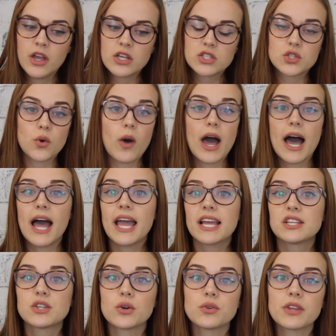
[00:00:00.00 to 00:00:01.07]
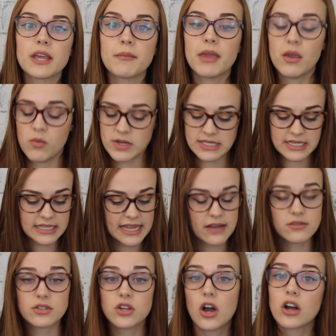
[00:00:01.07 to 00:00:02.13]
So I told him he wasn't
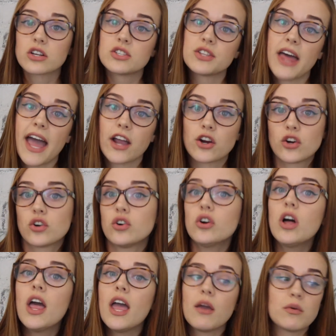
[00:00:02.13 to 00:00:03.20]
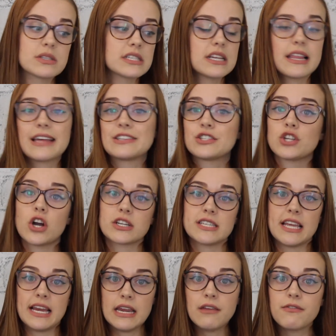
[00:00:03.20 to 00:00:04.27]
allowed to talk to that girl, he wasn't allowed to talk
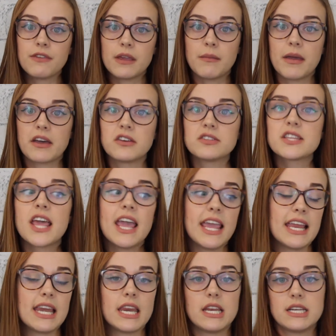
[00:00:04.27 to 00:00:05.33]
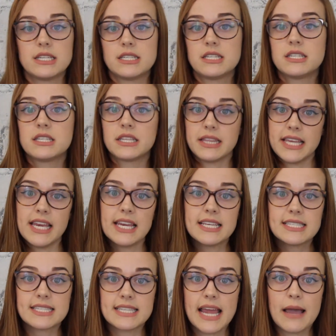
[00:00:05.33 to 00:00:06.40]
to any females, he needed to delete
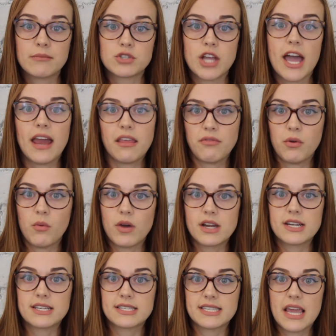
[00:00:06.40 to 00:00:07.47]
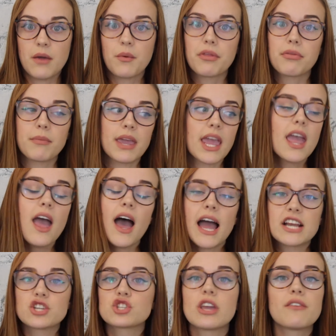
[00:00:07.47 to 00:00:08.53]
his Snapchat if he wanted to stay with me.
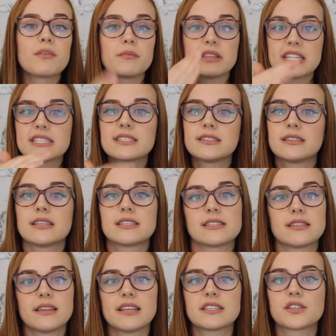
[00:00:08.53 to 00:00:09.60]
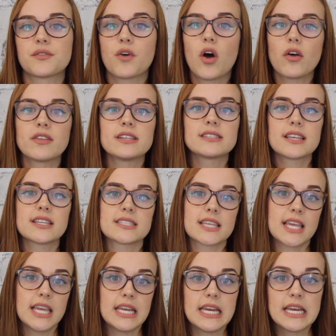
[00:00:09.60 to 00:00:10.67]
I just gave him lists and lists and lists of all these things
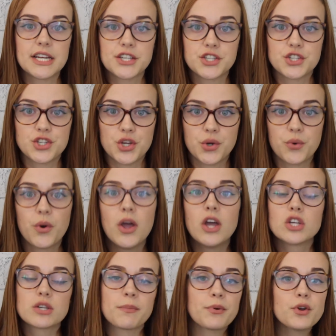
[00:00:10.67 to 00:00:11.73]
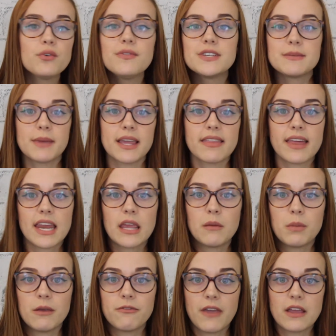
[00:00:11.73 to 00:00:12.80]
that he needed to do to prove to me that
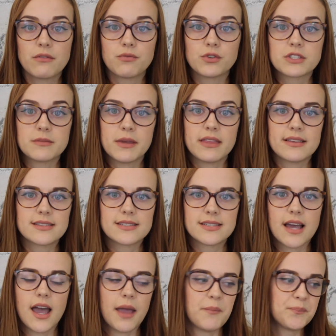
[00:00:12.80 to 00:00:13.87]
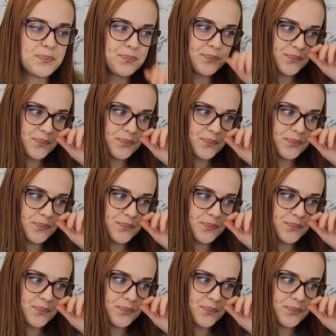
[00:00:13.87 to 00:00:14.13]
he'd be faithful to me this time.